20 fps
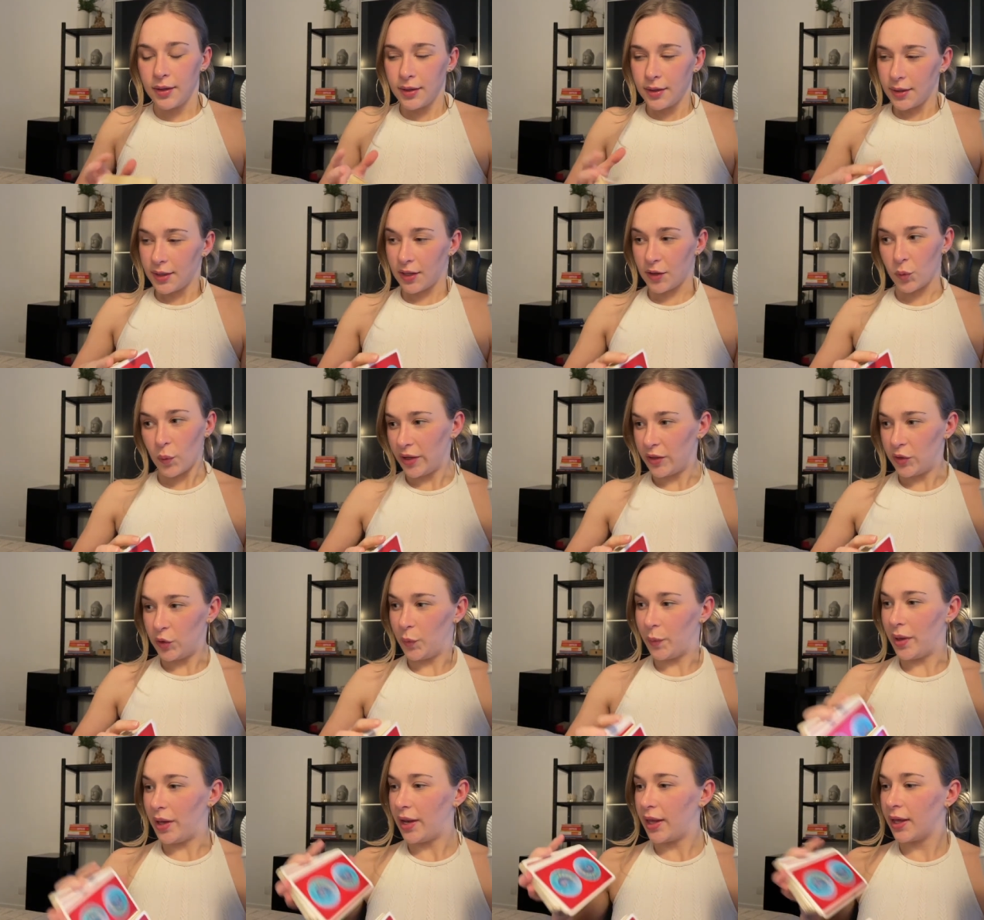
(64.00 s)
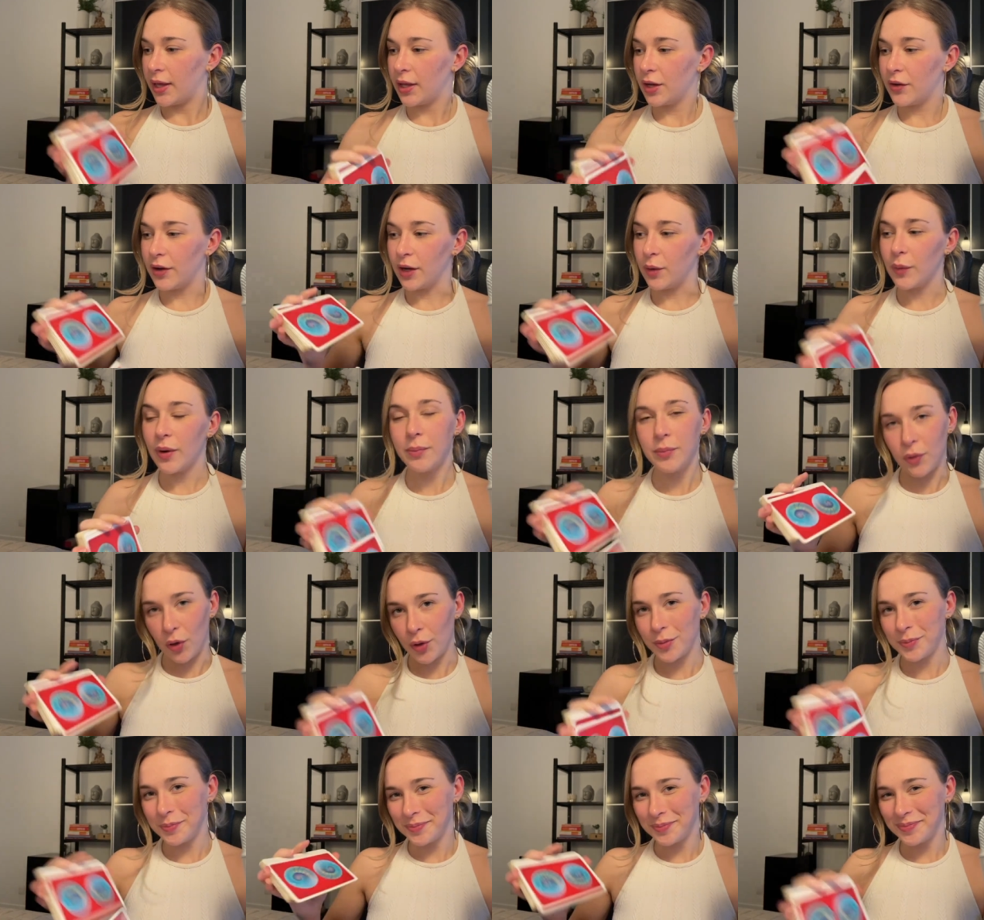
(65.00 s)
There's way too many. All right, one more.
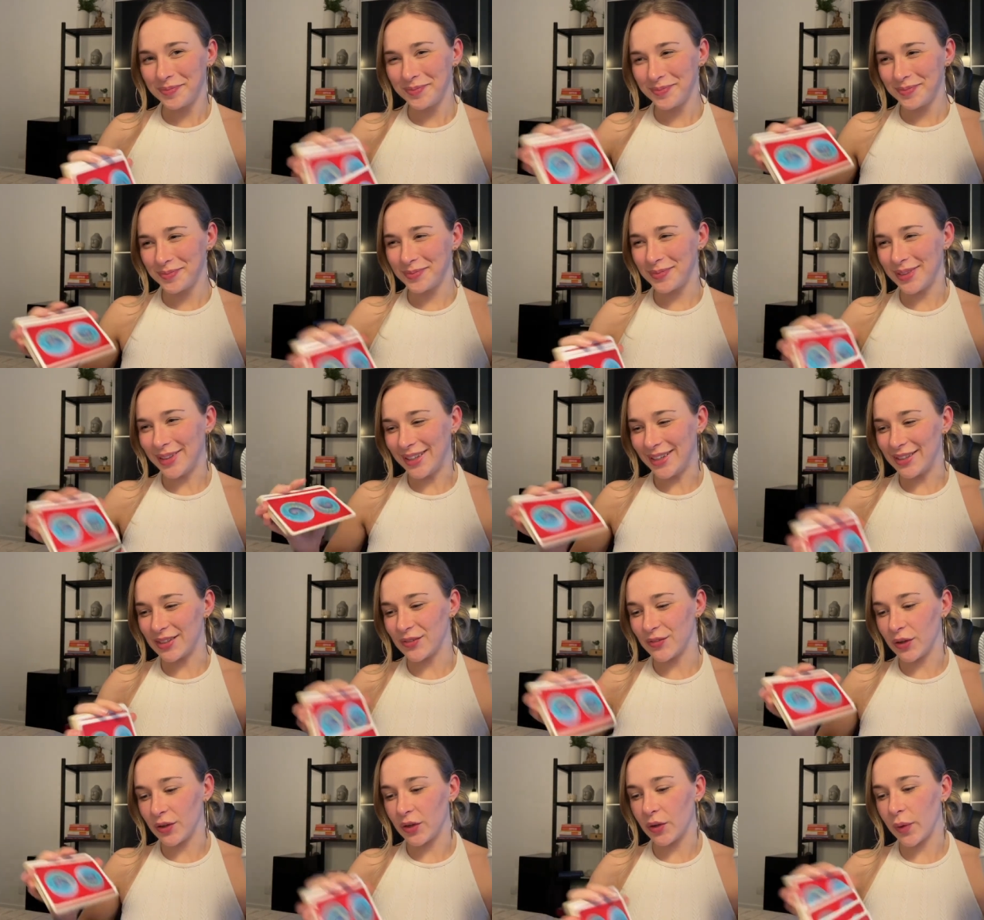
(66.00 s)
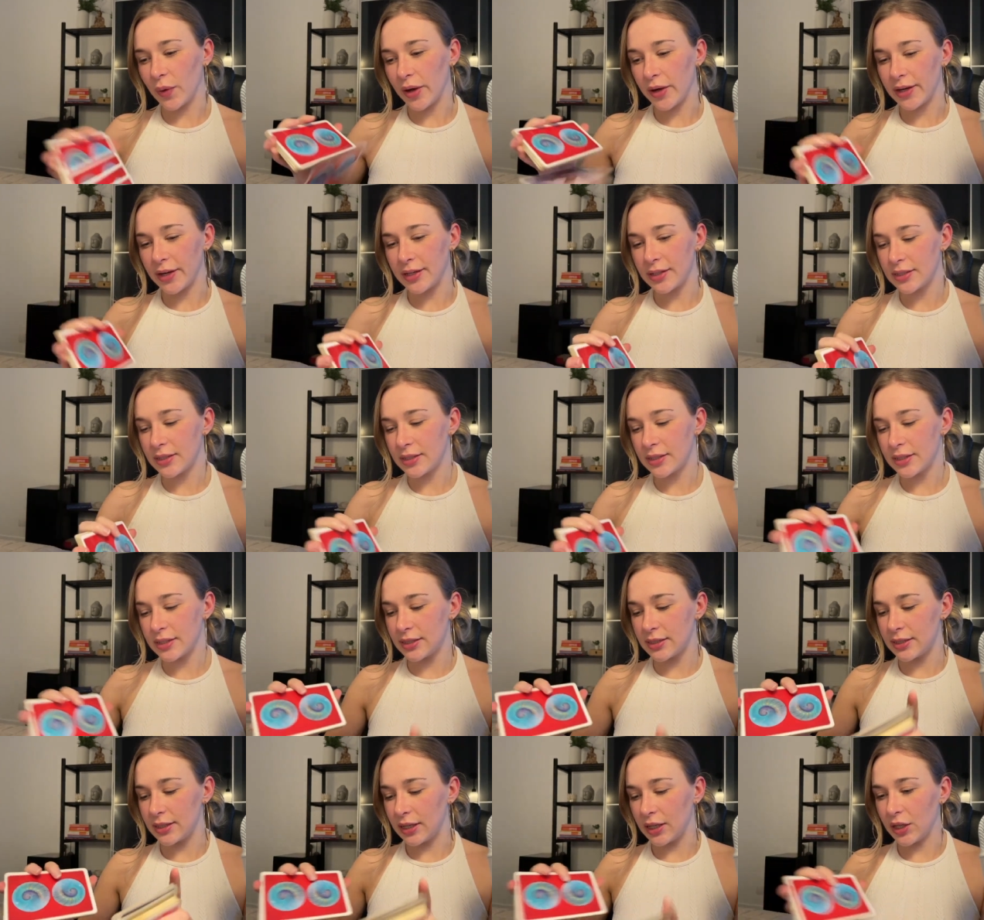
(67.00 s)
Please for Aquarius.
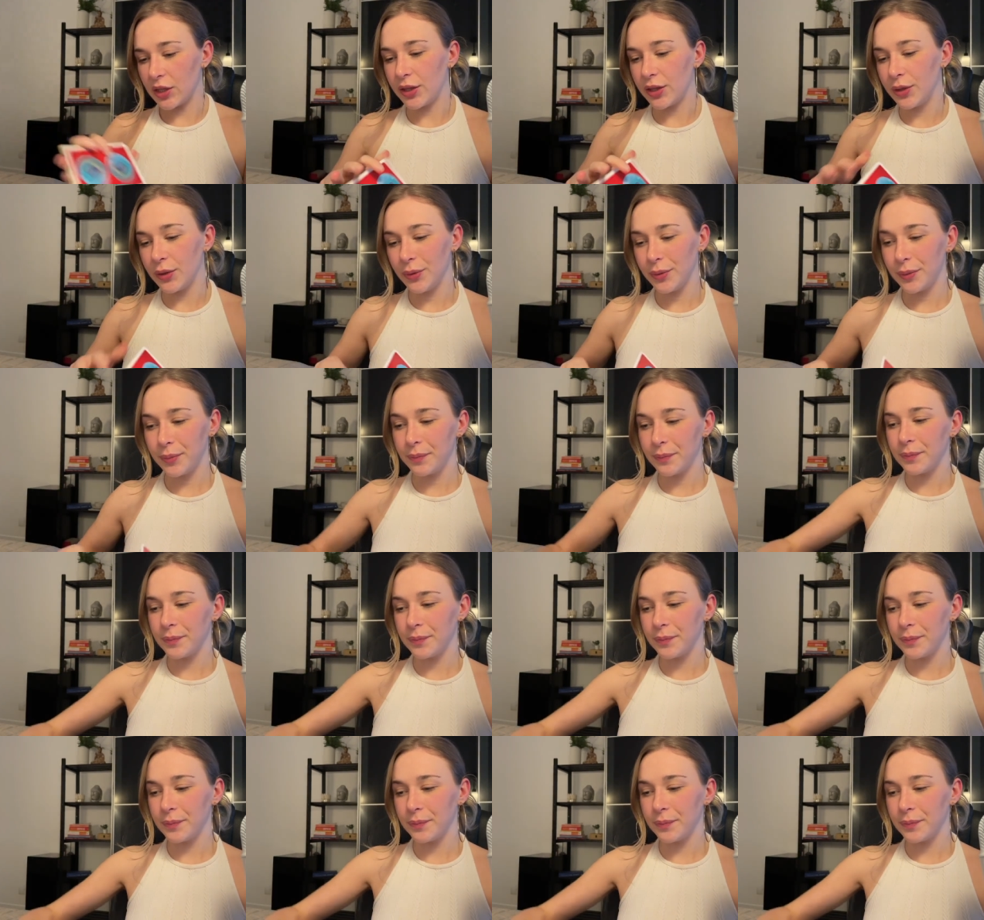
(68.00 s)
Thank you.